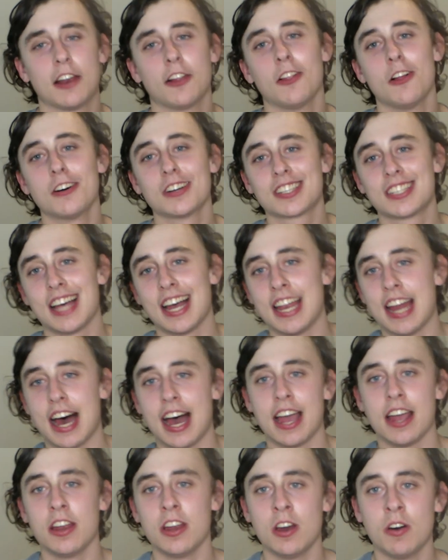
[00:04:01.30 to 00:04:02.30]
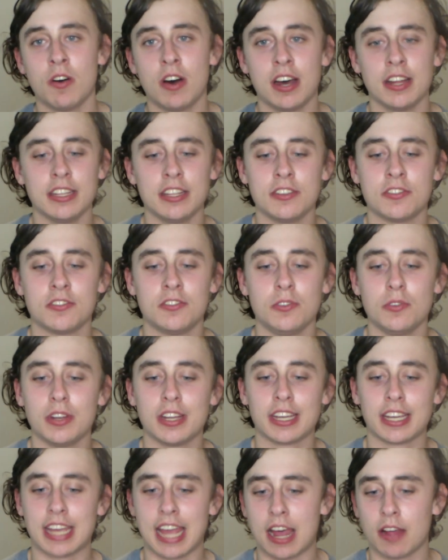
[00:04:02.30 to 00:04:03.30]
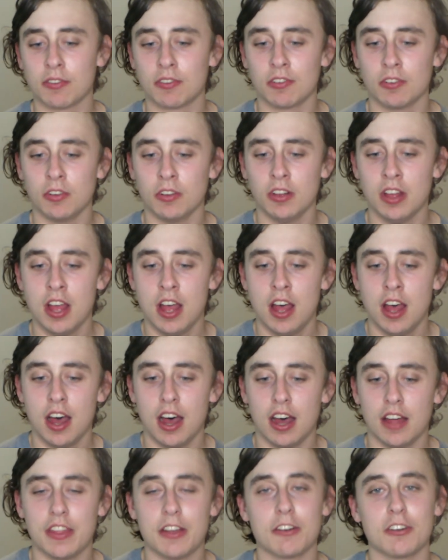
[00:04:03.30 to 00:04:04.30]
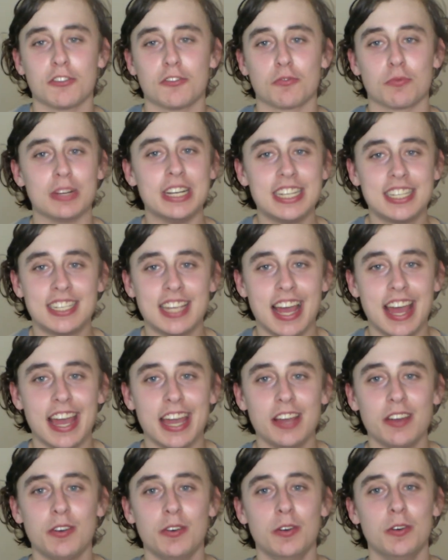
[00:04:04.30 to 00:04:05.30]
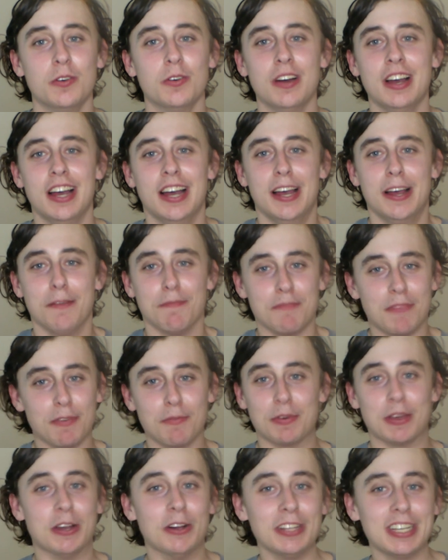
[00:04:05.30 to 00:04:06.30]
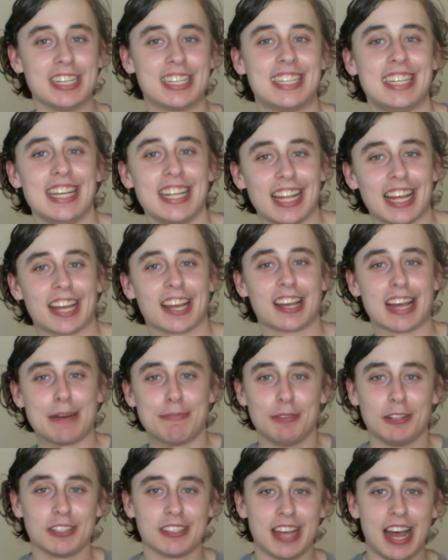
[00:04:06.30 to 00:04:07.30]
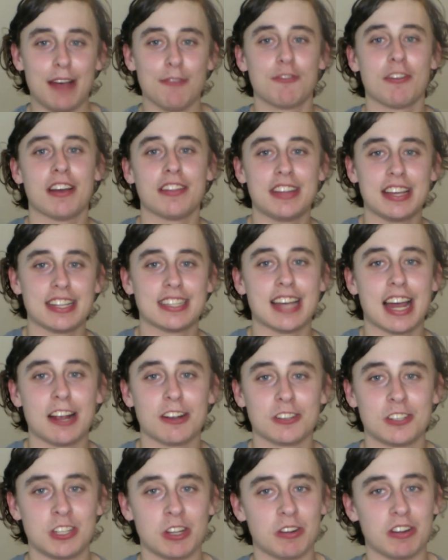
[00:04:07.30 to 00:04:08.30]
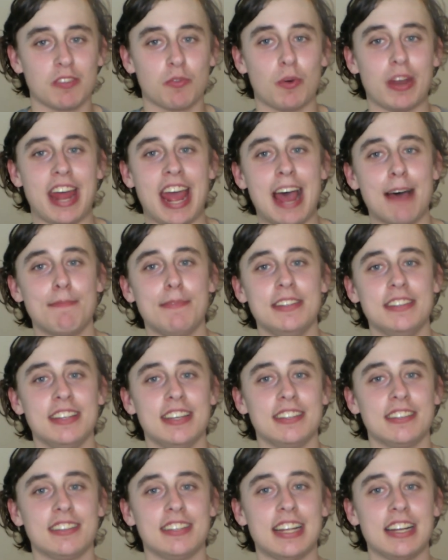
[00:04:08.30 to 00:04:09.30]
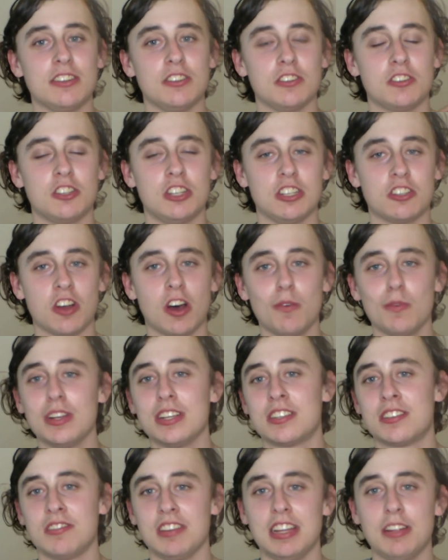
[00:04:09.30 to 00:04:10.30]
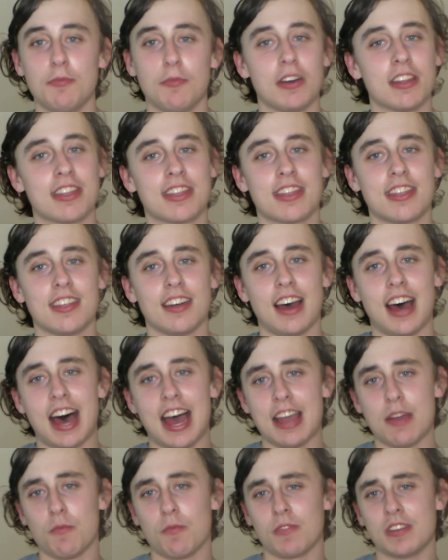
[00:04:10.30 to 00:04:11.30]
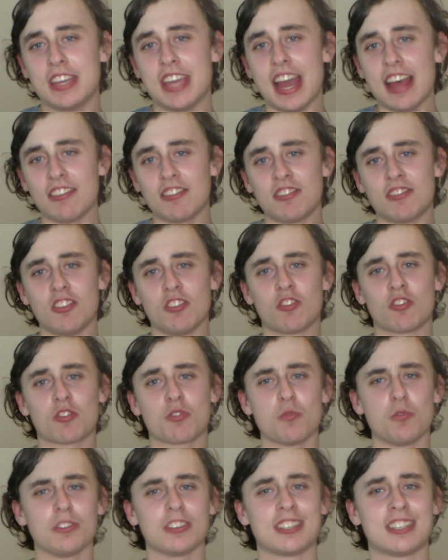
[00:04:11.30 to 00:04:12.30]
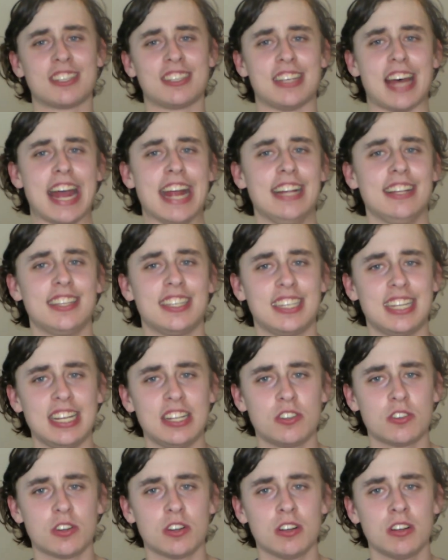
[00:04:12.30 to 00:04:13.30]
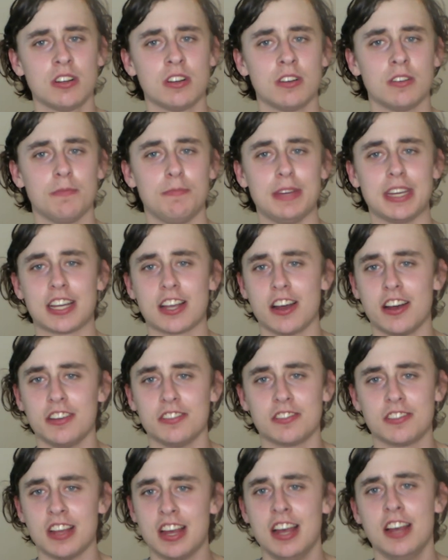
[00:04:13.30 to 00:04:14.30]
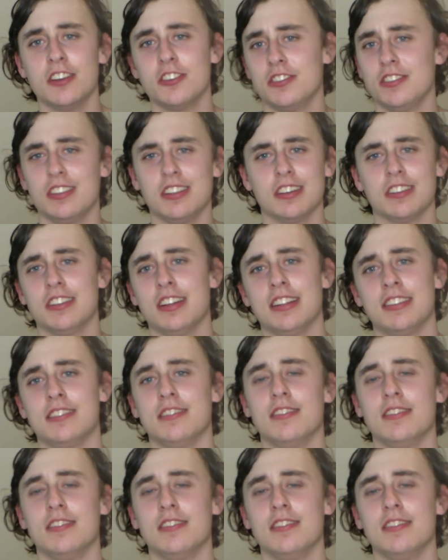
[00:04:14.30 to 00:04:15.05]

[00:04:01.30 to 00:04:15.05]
And alongside Ayano on the student council, uh, there is Risei, who we only see like a couple of times throughout the entire series. What happens is, is that she's always seen with, I guess, the school's science teacher, because you know,